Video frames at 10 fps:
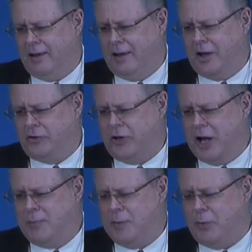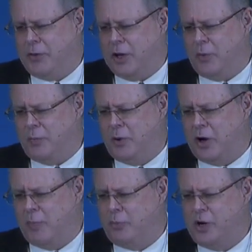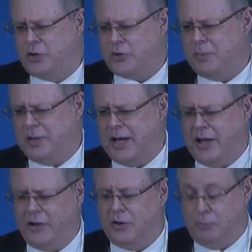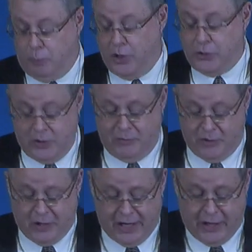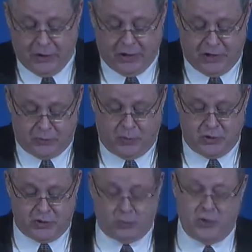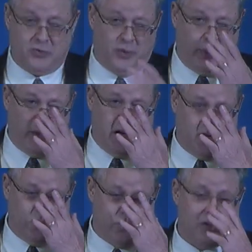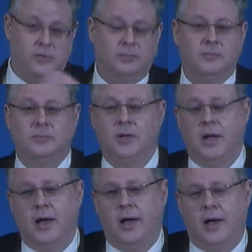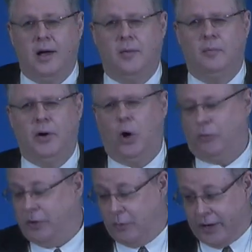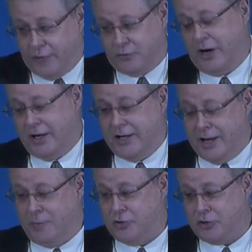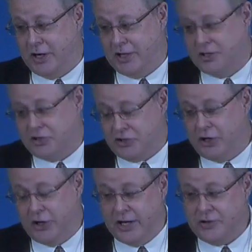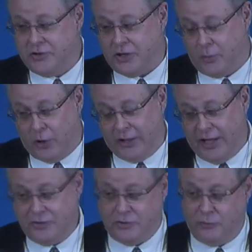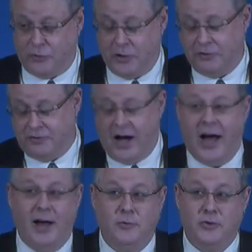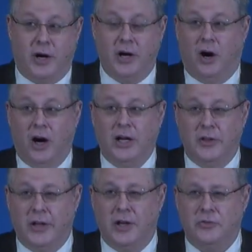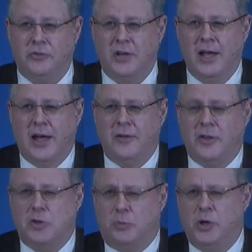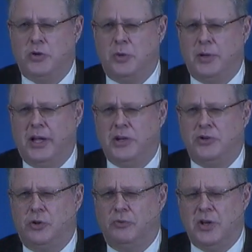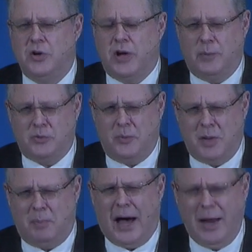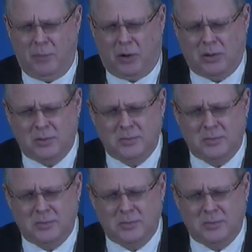Because a lot of people think we put our pre-trib together, pre-trib view together because we're just wishful thinkers. But hopefully, what I've tried to demonstrate in this series, and we're on lesson 45, trying to argue this, that the pre-tribulational view comes from the Bible.